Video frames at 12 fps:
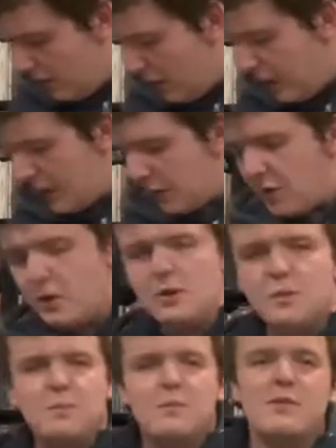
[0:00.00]
And
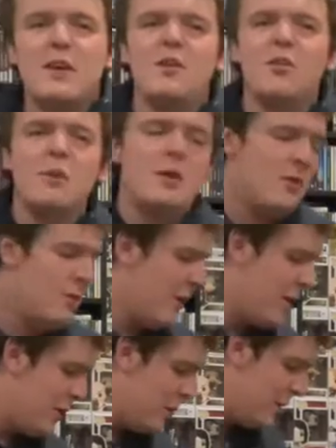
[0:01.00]
good sentimental
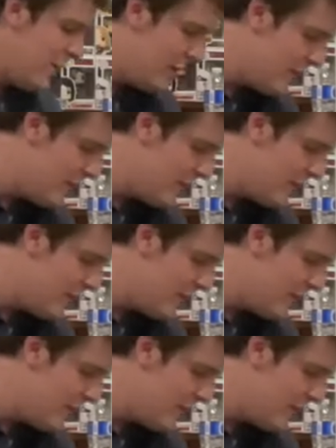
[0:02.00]
value with it